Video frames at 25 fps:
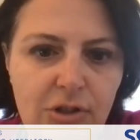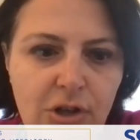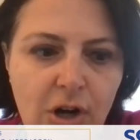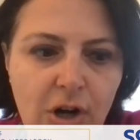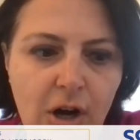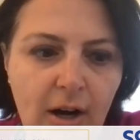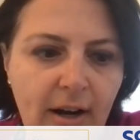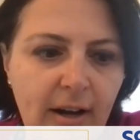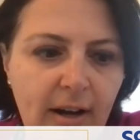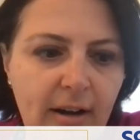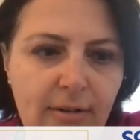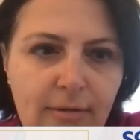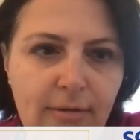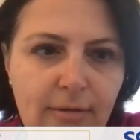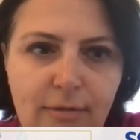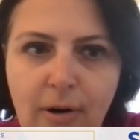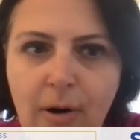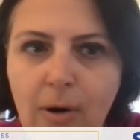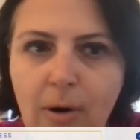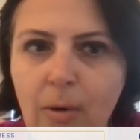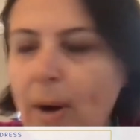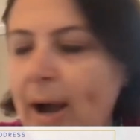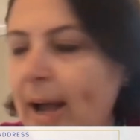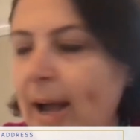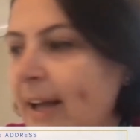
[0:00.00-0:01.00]
talk
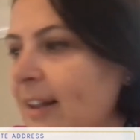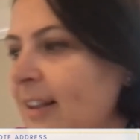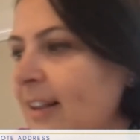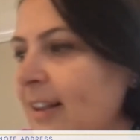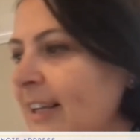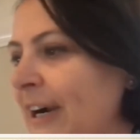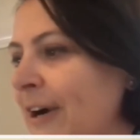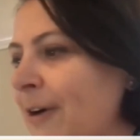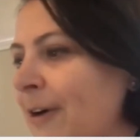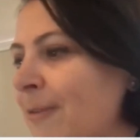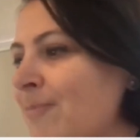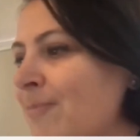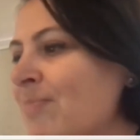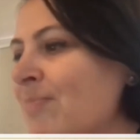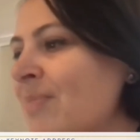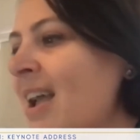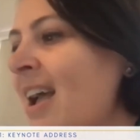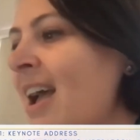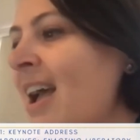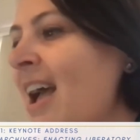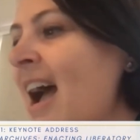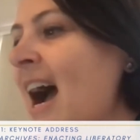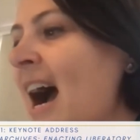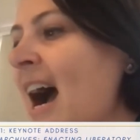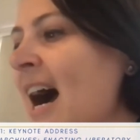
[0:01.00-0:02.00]
for a while here.
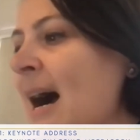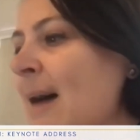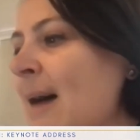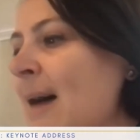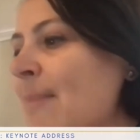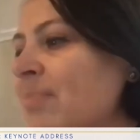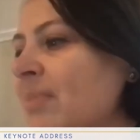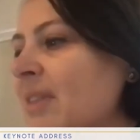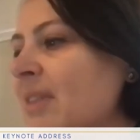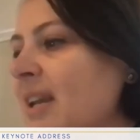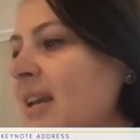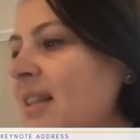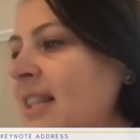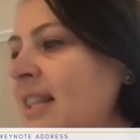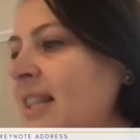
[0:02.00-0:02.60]
Um,